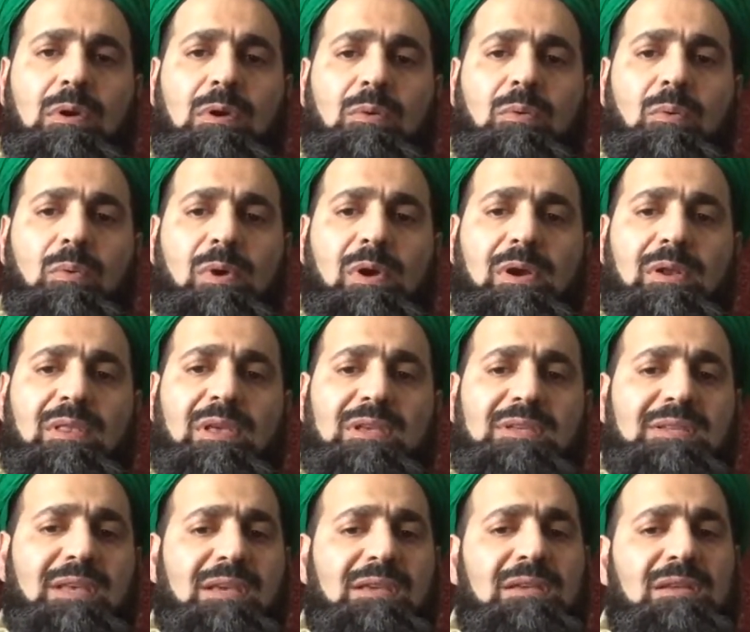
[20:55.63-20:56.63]
where they
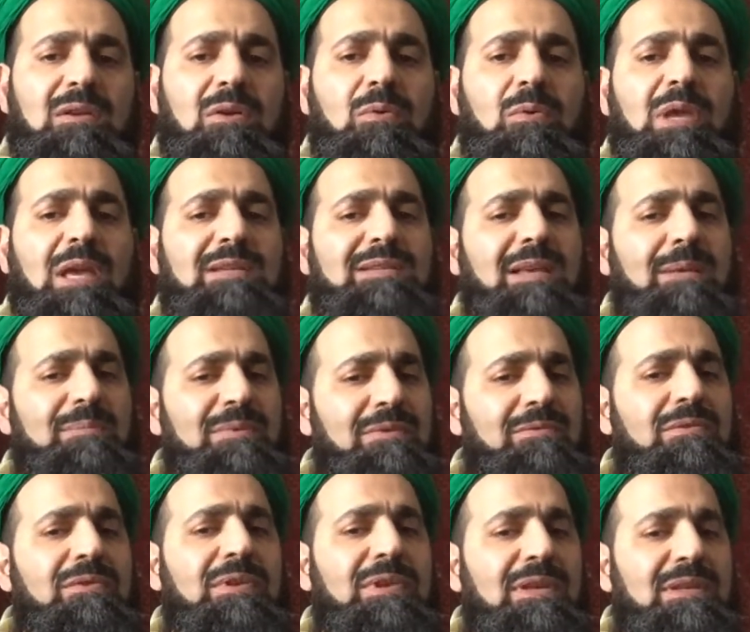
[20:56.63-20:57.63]
say, you know, we accept
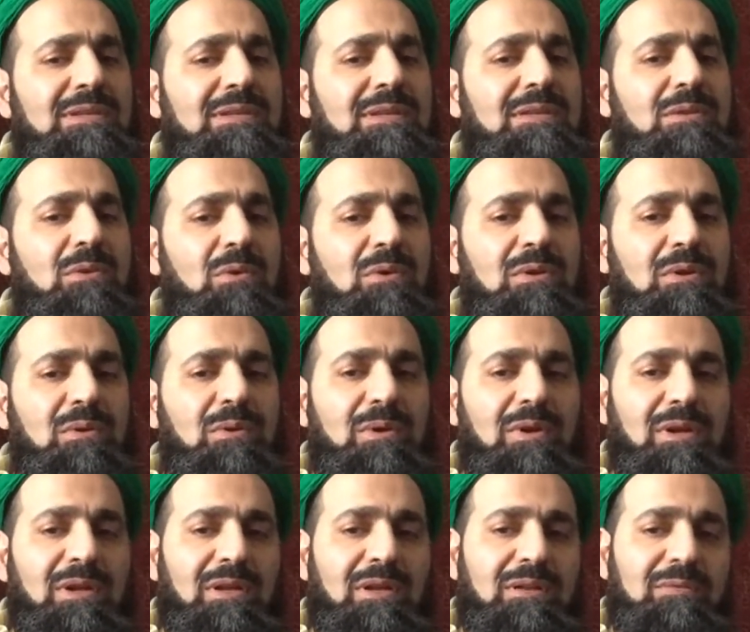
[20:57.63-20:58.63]
everything is in the Holy
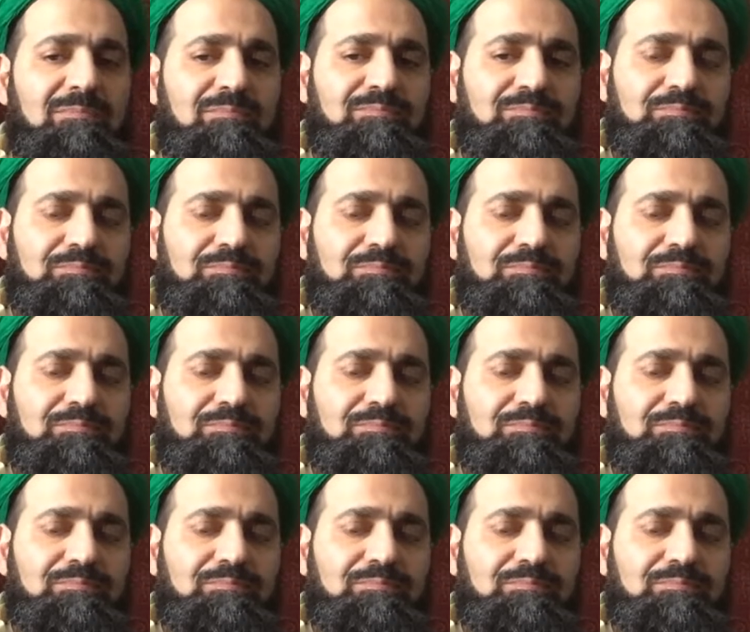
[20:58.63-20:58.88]
Quran,